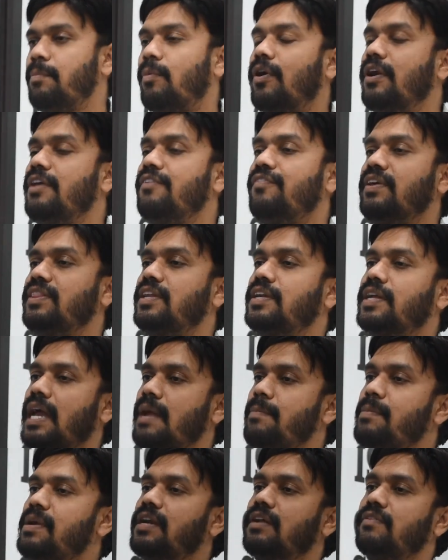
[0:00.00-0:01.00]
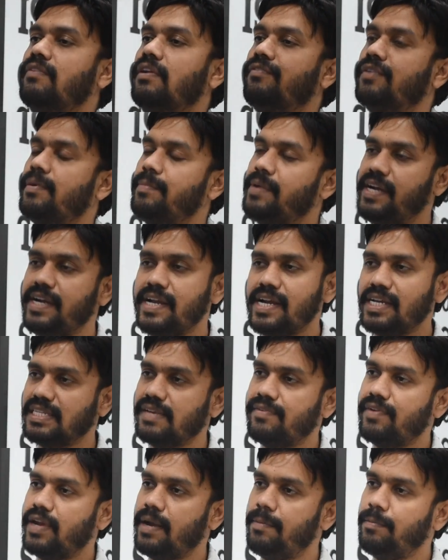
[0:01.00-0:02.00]
modify the time interval from India
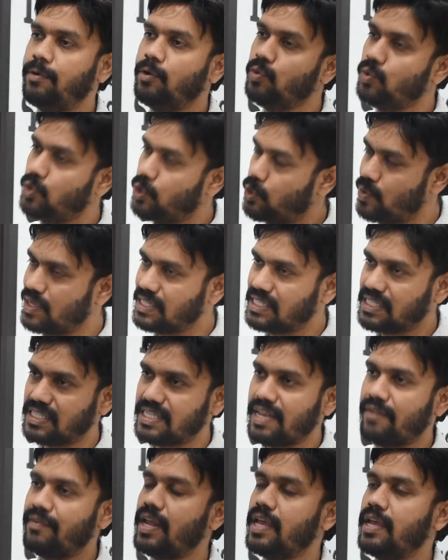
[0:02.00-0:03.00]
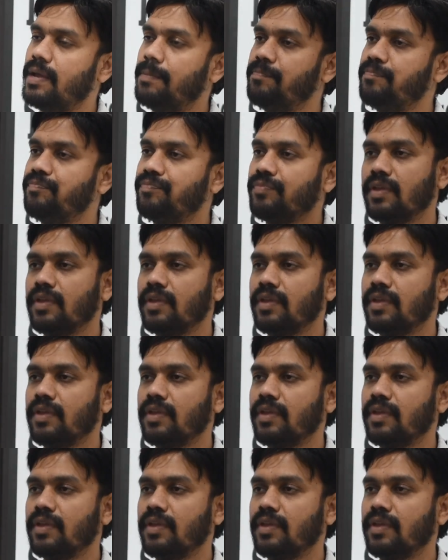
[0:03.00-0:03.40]
7 AM to US 7 AM,